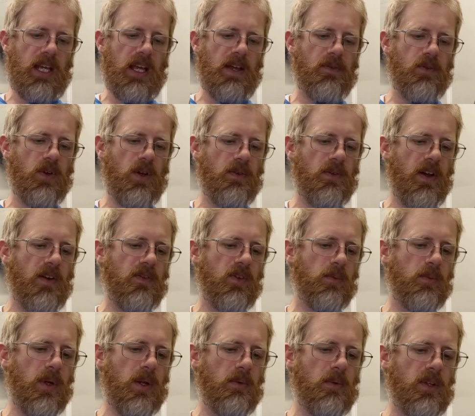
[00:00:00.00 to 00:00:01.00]
If you have ever
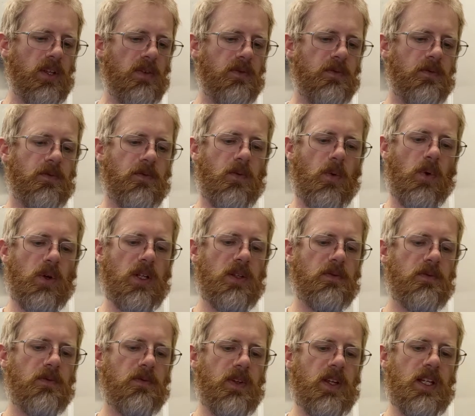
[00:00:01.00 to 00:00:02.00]
been within 40
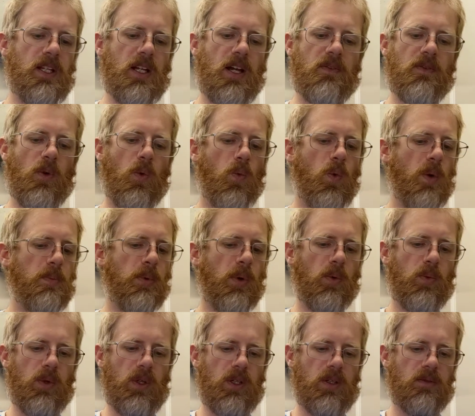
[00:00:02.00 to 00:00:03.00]
feet of a
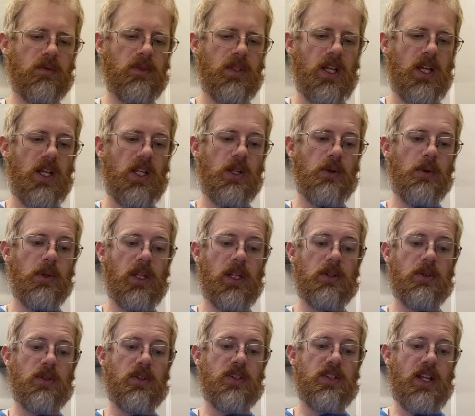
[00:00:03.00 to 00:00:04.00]
whippoorwill, you will
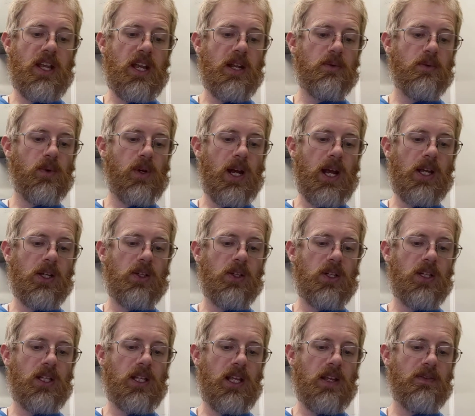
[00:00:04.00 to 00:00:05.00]
understand why I
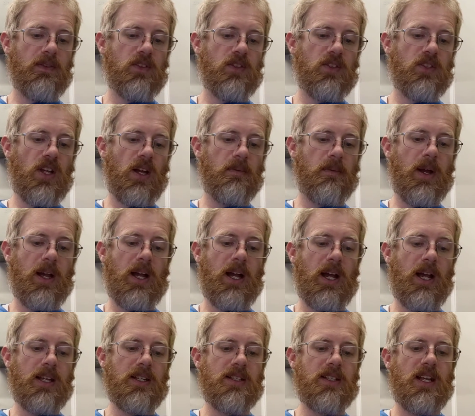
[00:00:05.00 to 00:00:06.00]
couldn't even shut my
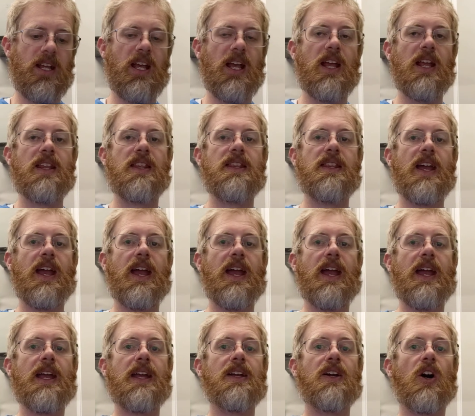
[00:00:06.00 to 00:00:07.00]
eyes.
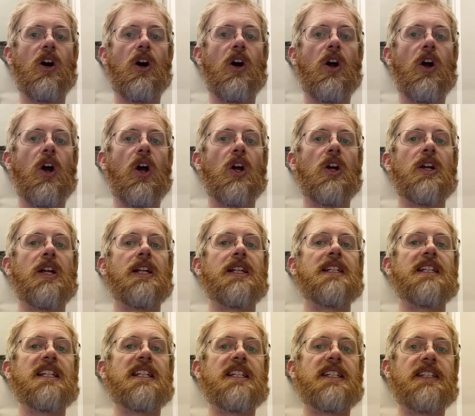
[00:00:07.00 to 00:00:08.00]
They are
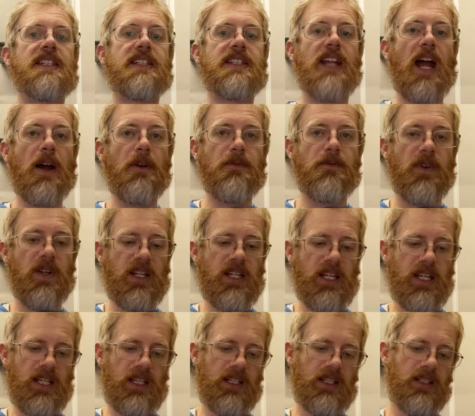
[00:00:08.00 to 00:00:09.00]

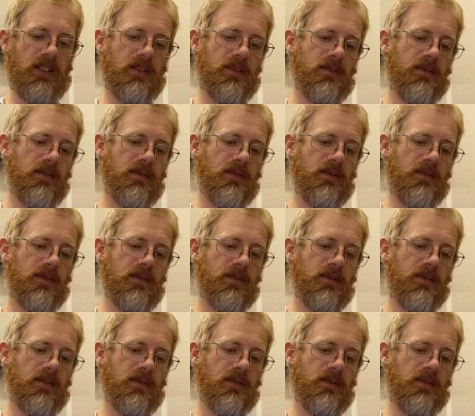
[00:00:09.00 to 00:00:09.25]
deafening.